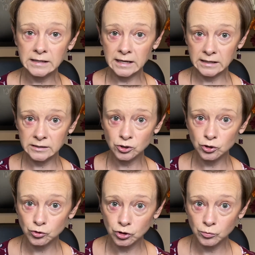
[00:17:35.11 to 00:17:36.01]
get into
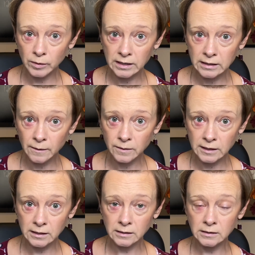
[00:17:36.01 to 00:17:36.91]
doing
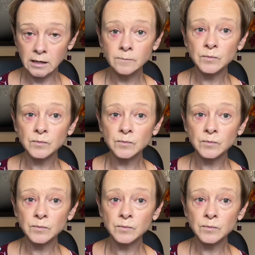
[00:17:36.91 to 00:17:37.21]
the